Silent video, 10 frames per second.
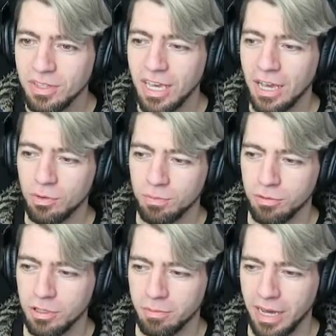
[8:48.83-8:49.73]
Yeah, it would
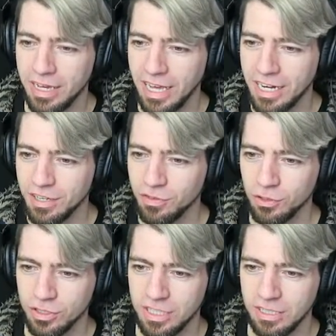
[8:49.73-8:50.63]
bring back any of
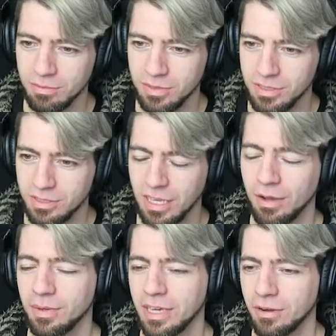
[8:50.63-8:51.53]
your teams.
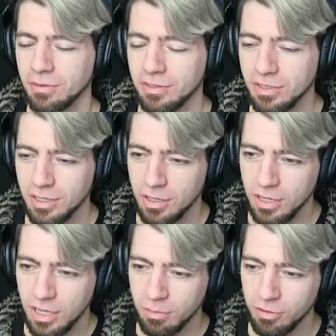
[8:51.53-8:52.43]
There we go.
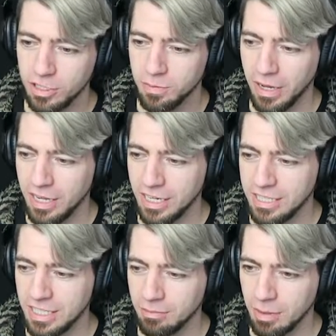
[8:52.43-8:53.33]
It brings back any
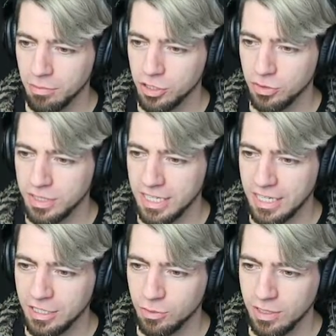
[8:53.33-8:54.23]
team members who are
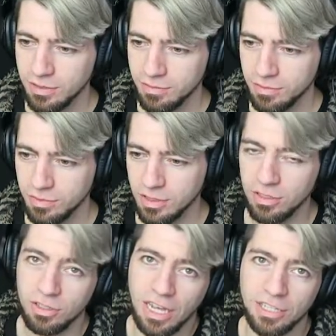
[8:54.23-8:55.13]
dead as well.
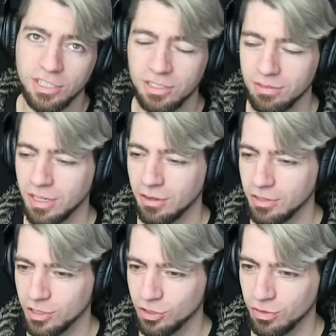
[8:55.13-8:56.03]
Hence, you know,
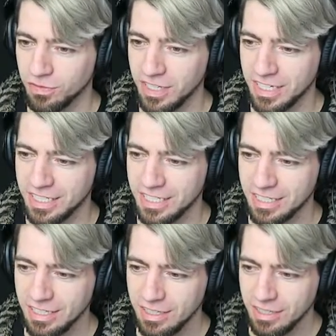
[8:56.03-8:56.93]
it's called Phoenix.
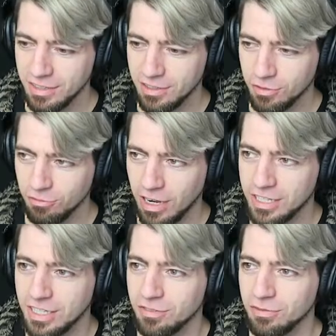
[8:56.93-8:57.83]

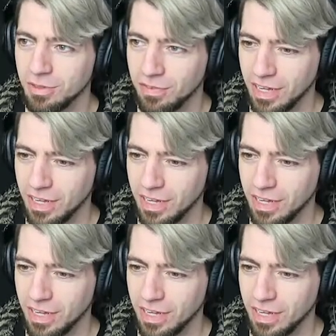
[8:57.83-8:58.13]
Rising from the